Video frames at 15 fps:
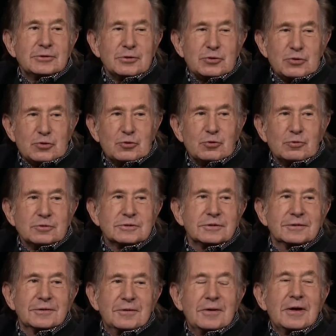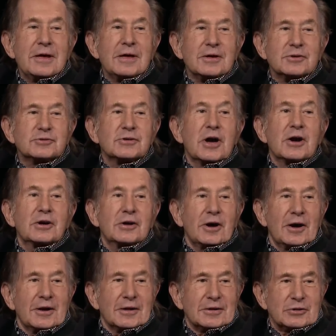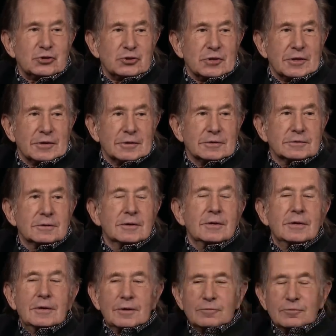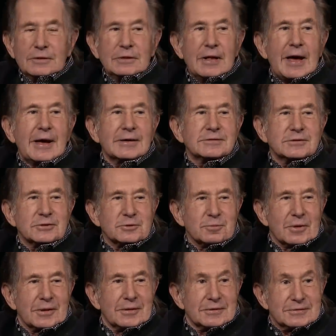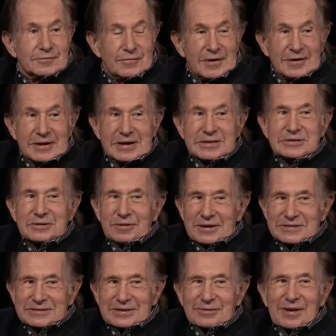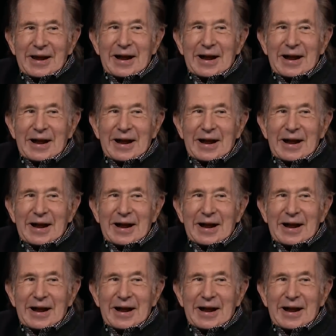to use his cutting shears relaxes me. It's very ah. interesting what